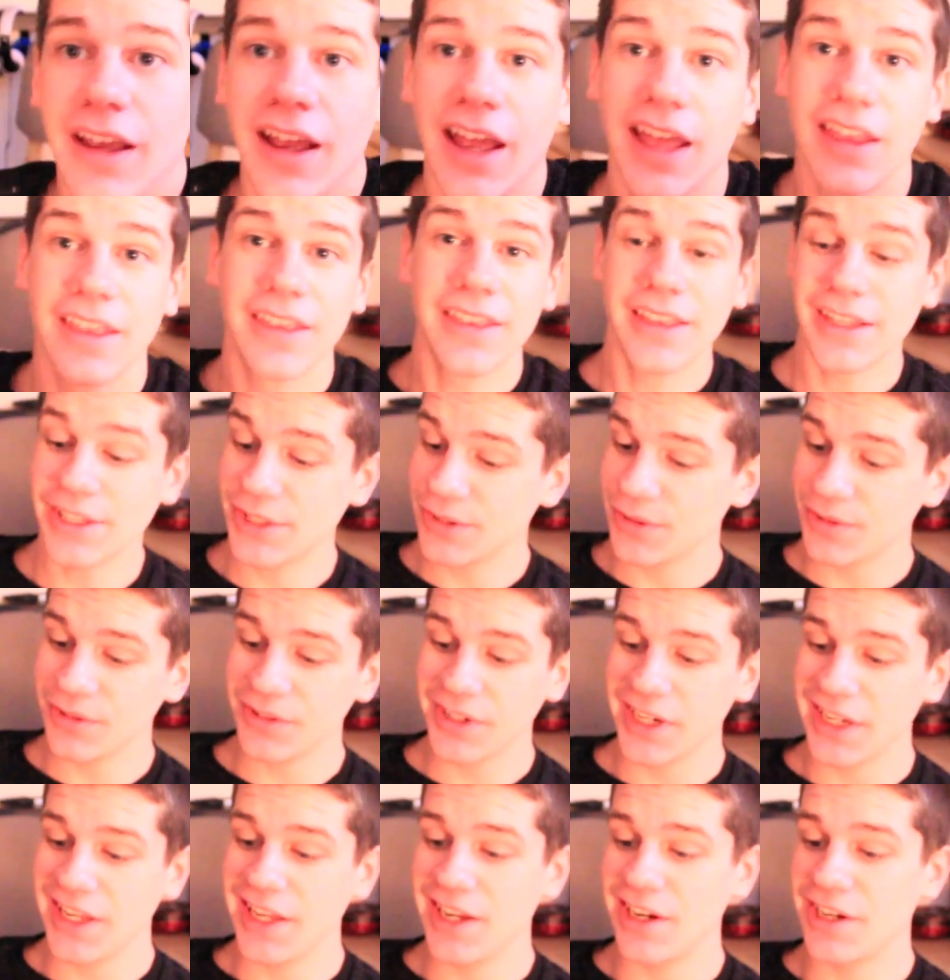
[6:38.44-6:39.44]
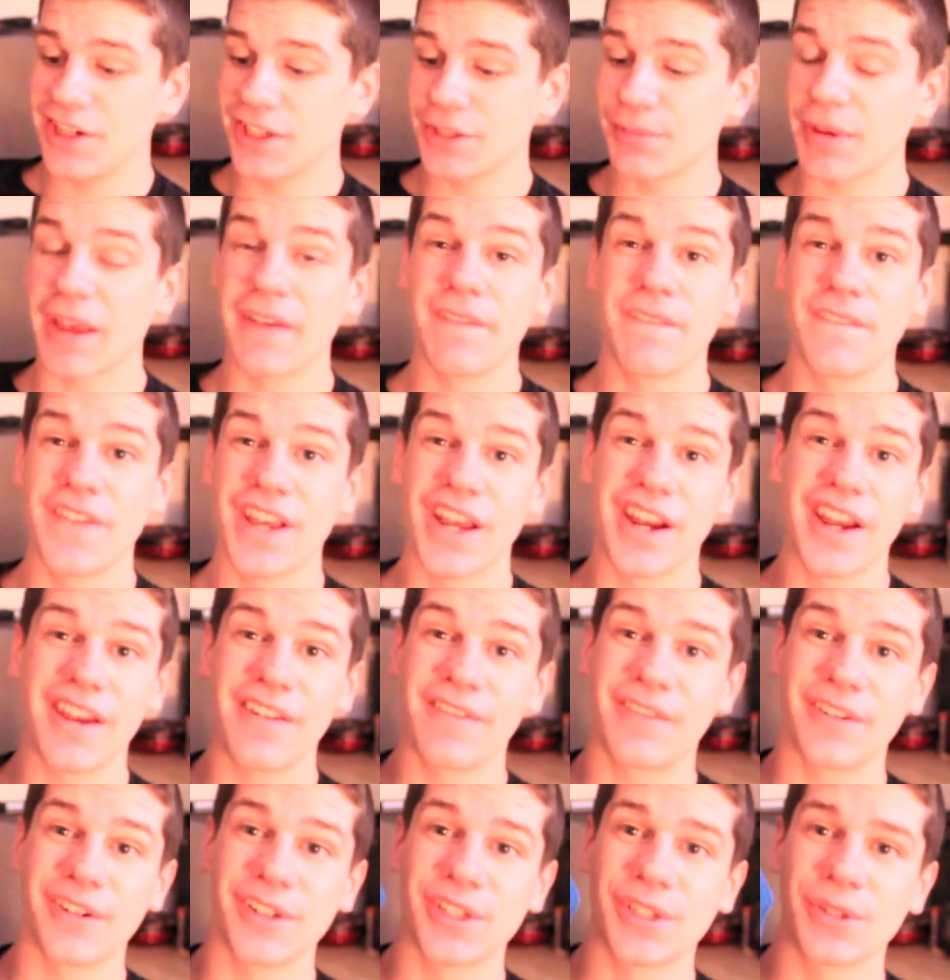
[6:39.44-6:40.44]
And then this one right here is my very
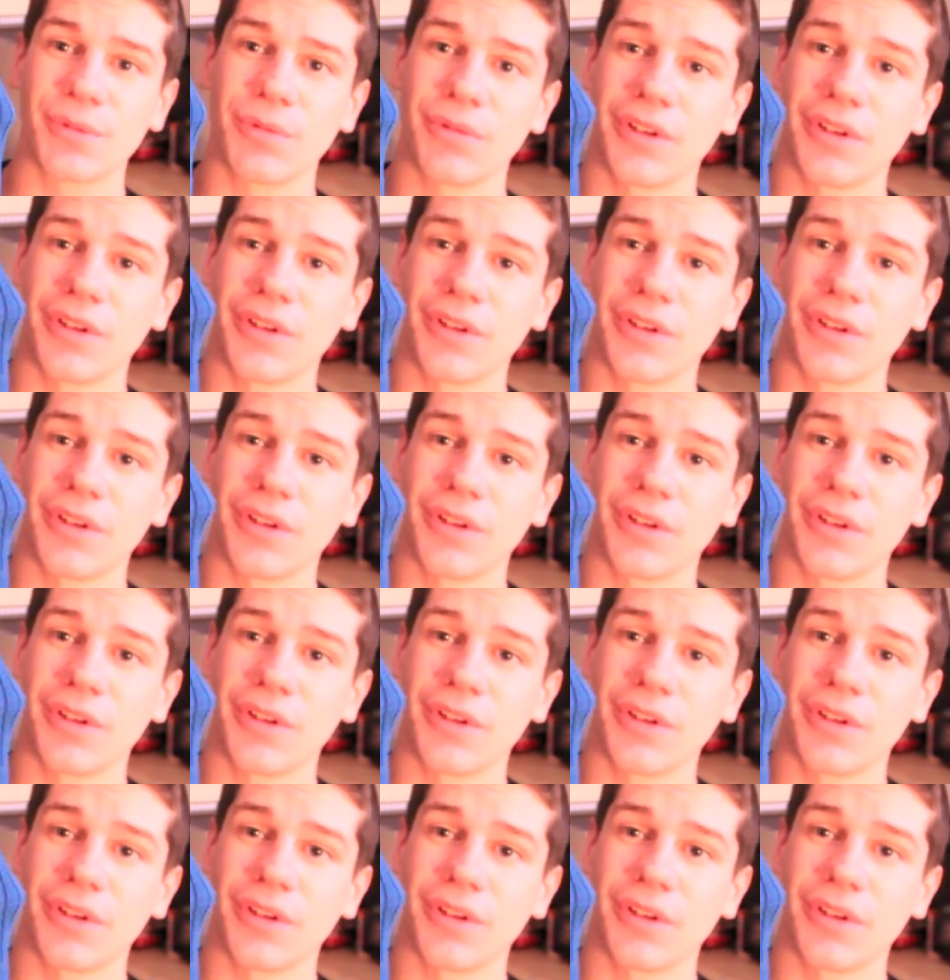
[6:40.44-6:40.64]
first